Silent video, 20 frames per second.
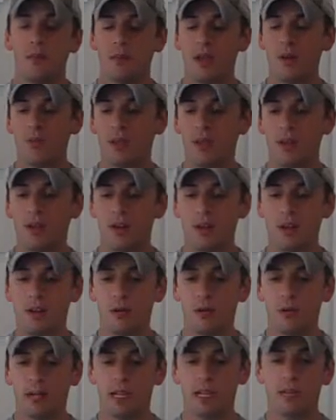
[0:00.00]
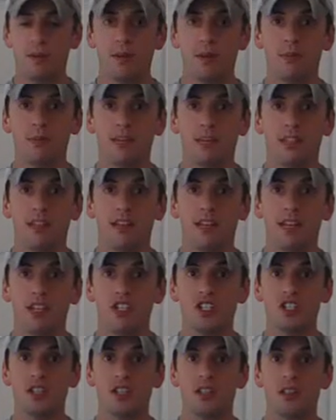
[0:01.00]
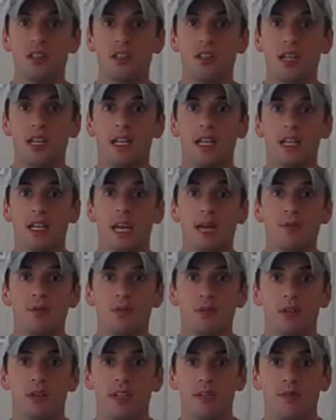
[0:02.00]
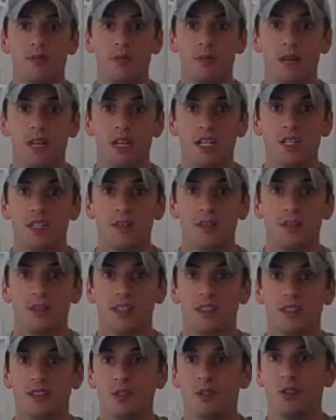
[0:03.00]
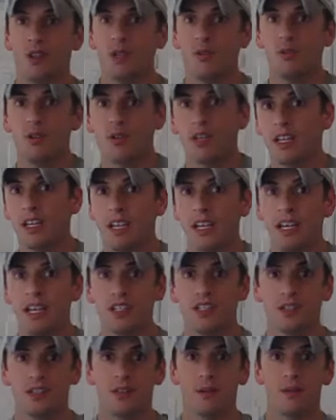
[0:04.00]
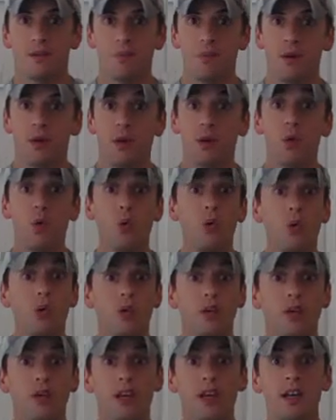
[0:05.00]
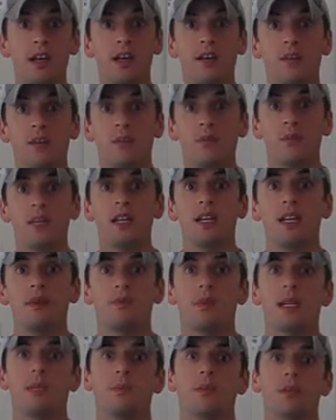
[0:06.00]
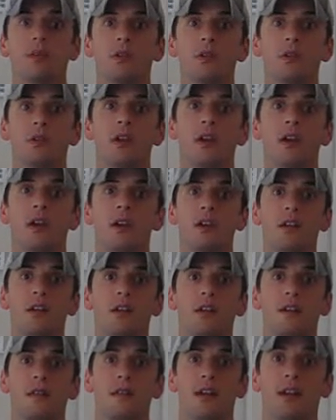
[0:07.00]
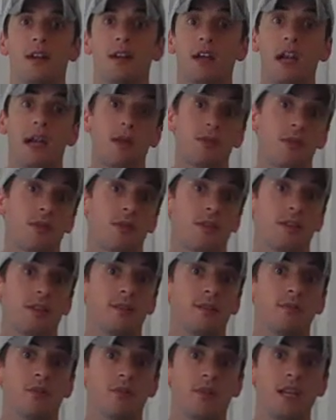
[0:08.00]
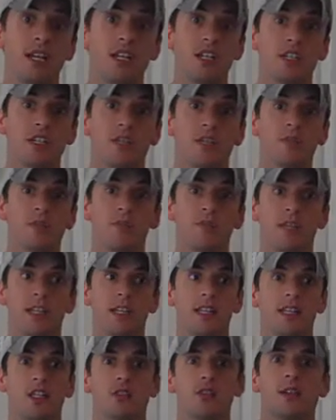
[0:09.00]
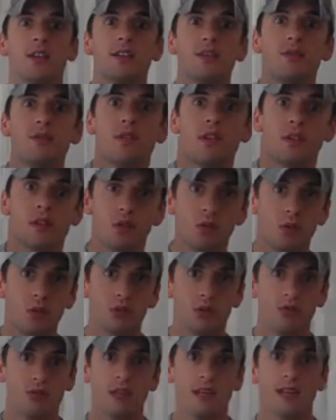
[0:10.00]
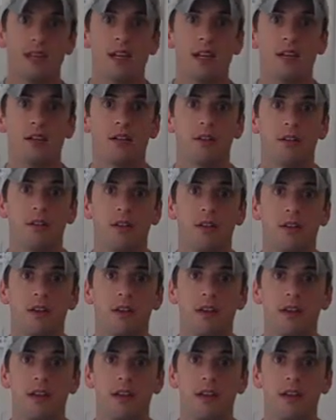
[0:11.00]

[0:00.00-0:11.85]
Maybe they're out getting people's attention and capturing information, but there's no communication. Or they're meeting people, they're capturing information, and they're trying to do the close right there.